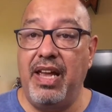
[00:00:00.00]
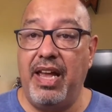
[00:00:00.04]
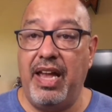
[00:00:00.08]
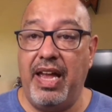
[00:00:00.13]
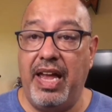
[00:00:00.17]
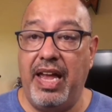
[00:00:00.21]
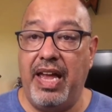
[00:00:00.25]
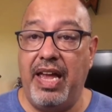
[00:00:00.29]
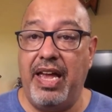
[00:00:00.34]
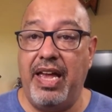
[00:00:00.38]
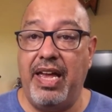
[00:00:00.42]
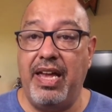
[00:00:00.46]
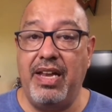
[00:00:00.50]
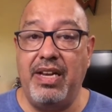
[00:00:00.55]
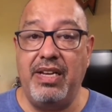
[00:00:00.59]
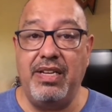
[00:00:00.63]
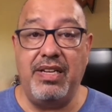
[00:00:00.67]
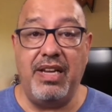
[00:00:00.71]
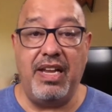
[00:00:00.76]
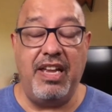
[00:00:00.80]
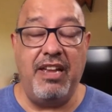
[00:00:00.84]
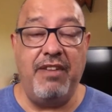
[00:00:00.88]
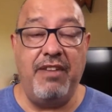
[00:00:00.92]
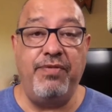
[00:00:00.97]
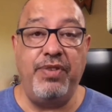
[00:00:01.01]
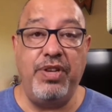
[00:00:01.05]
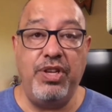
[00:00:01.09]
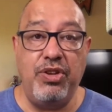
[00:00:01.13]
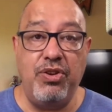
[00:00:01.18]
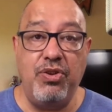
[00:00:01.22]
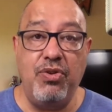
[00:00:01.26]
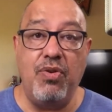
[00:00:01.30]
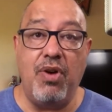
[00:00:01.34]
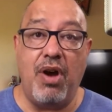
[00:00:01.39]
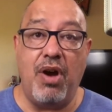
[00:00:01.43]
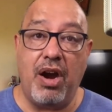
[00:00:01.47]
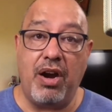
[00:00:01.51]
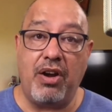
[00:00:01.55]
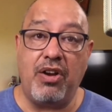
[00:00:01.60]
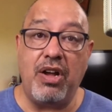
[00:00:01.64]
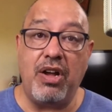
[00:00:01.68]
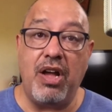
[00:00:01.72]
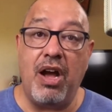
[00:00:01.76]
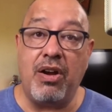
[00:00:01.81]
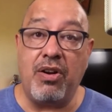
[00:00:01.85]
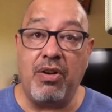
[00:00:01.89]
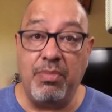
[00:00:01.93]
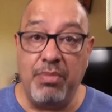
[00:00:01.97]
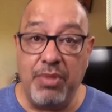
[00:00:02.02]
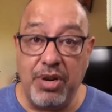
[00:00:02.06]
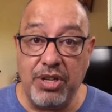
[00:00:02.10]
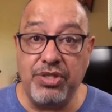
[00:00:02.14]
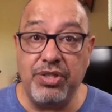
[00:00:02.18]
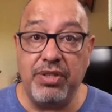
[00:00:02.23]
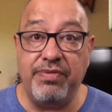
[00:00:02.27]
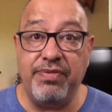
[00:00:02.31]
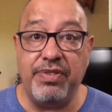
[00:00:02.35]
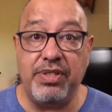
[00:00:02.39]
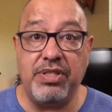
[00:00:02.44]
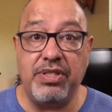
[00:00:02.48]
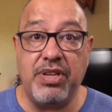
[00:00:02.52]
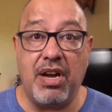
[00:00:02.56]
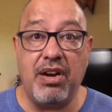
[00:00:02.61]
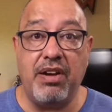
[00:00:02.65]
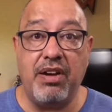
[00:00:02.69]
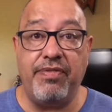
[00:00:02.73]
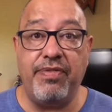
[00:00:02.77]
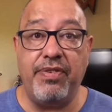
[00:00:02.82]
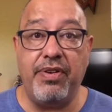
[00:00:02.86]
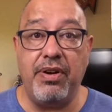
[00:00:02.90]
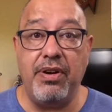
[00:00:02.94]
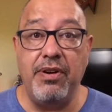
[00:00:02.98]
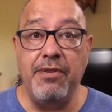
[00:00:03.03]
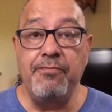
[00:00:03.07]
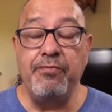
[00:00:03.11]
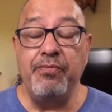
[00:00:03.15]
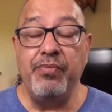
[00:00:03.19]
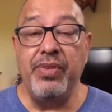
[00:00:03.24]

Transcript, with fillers: And if you are a commercial photographer,